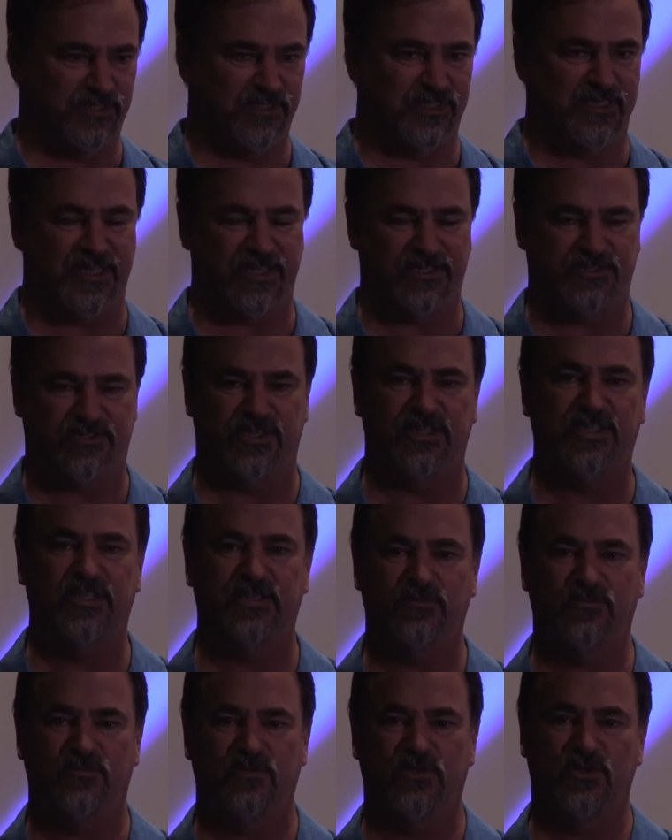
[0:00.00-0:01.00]
The day
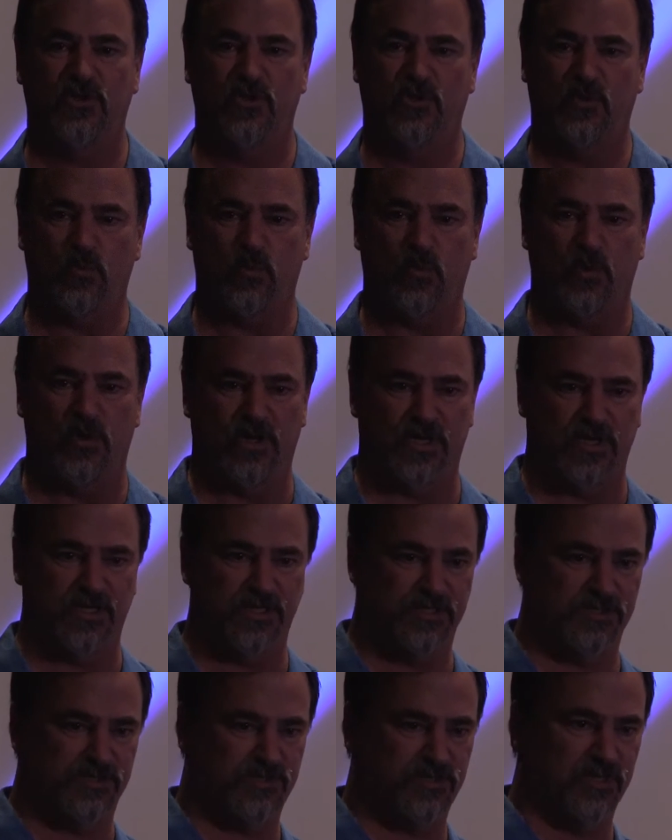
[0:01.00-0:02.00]
scene
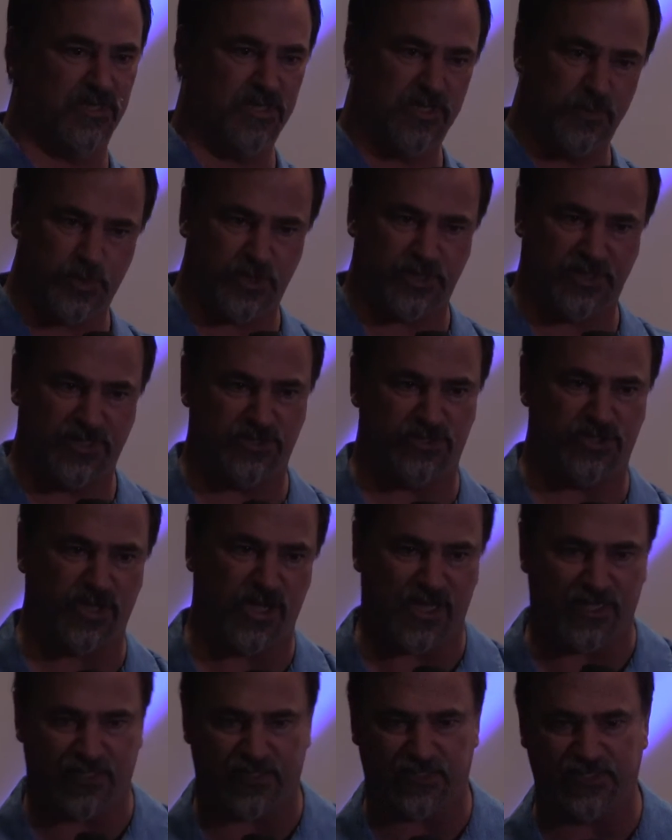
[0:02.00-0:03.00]
was deliberately
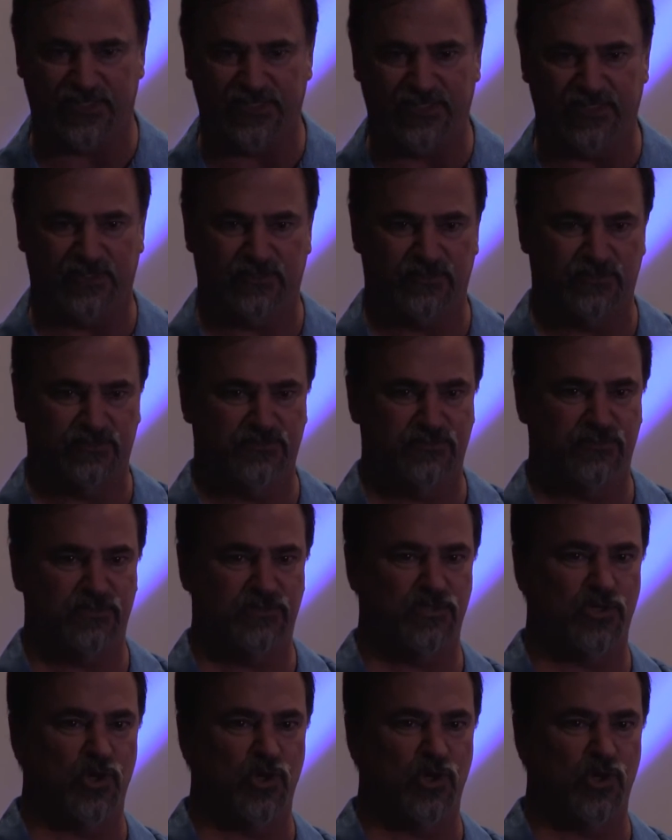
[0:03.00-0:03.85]
shot in